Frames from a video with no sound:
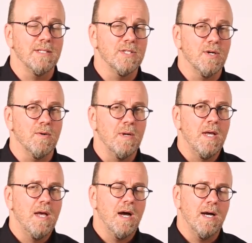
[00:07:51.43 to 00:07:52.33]
So
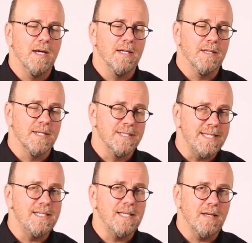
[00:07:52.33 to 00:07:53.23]
uh, the
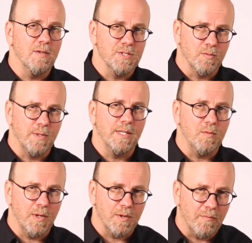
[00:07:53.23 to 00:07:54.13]
details are really
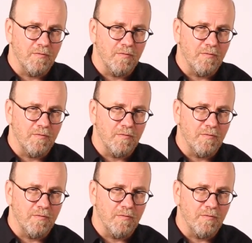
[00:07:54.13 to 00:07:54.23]
where you're